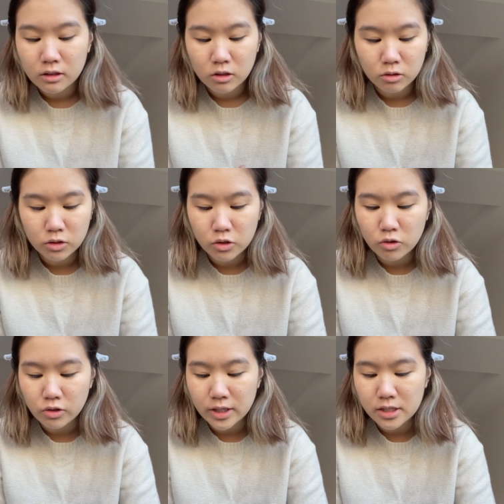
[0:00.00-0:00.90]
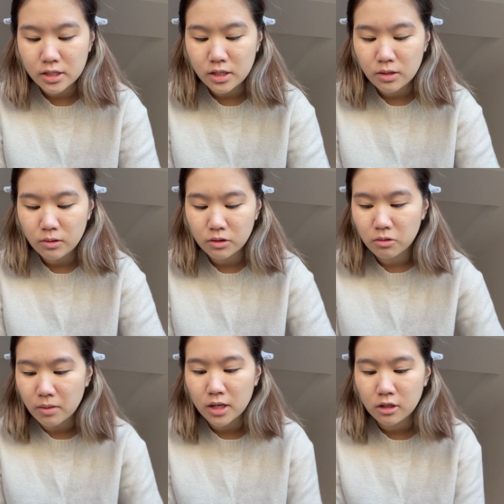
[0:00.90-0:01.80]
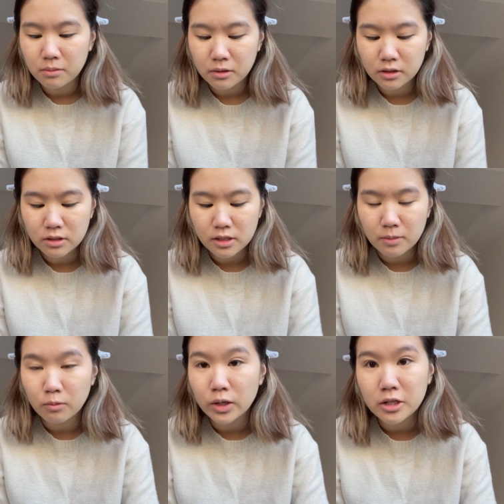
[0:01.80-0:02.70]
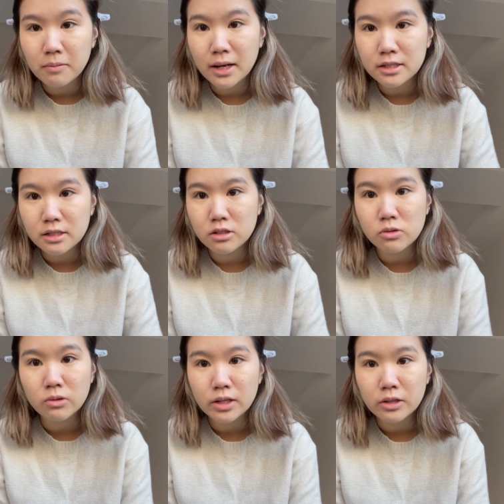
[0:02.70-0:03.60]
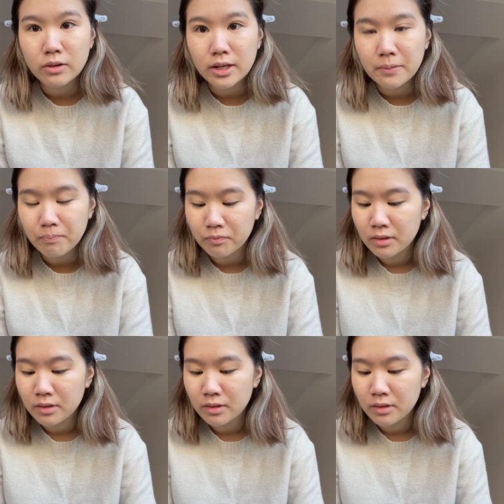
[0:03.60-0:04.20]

go too crazy with the makeup because I'm wearing a mask at school anyway.